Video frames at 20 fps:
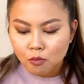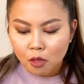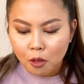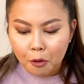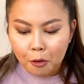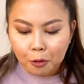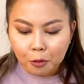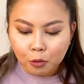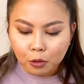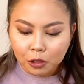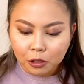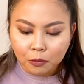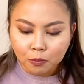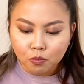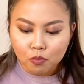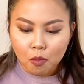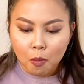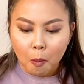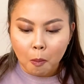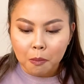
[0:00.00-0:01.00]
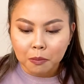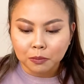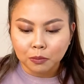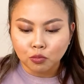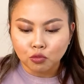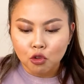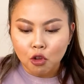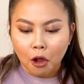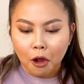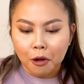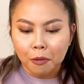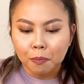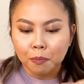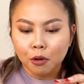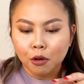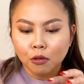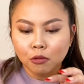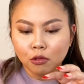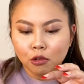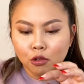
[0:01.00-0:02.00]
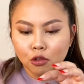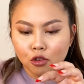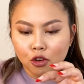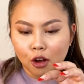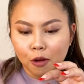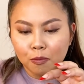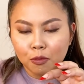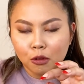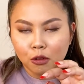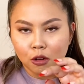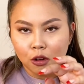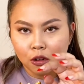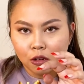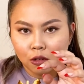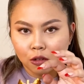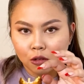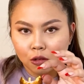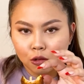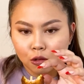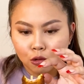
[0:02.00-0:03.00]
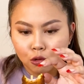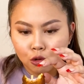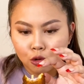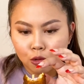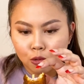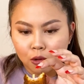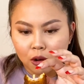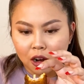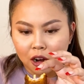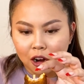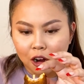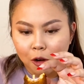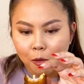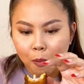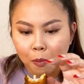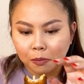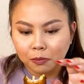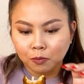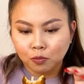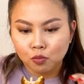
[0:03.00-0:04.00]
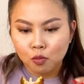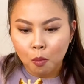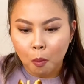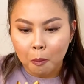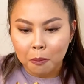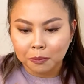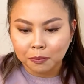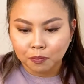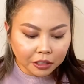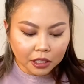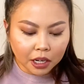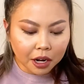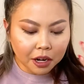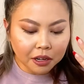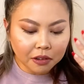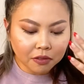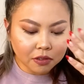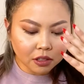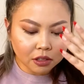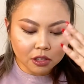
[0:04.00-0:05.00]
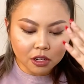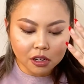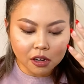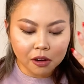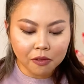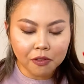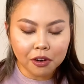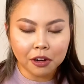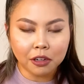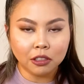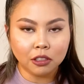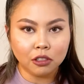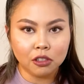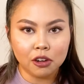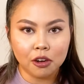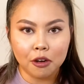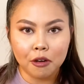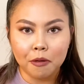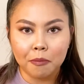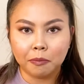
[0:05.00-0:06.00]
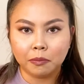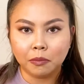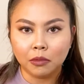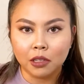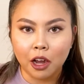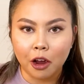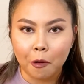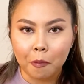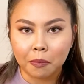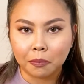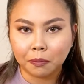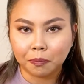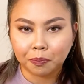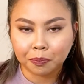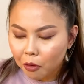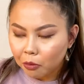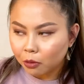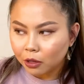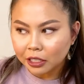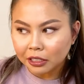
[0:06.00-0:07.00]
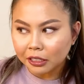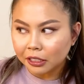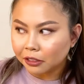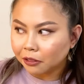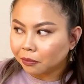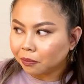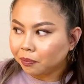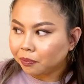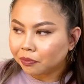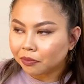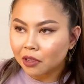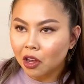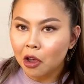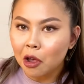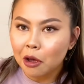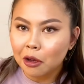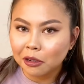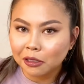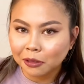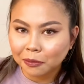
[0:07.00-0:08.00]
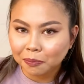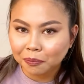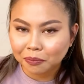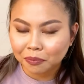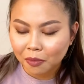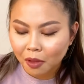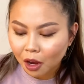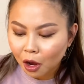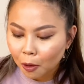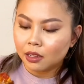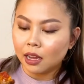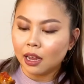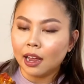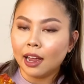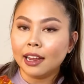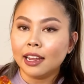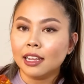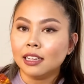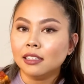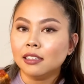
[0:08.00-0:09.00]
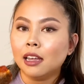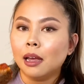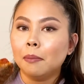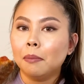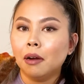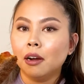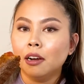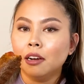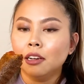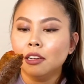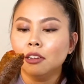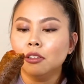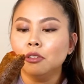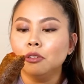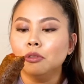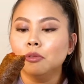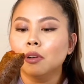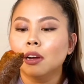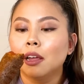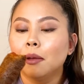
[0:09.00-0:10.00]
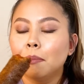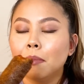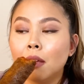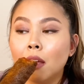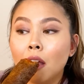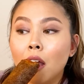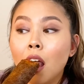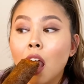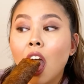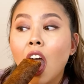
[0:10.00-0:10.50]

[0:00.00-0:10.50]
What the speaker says: know what? I poked the chopstick a little too hard. I didn't even think of it until like right now. I guess that part I didn't do right, but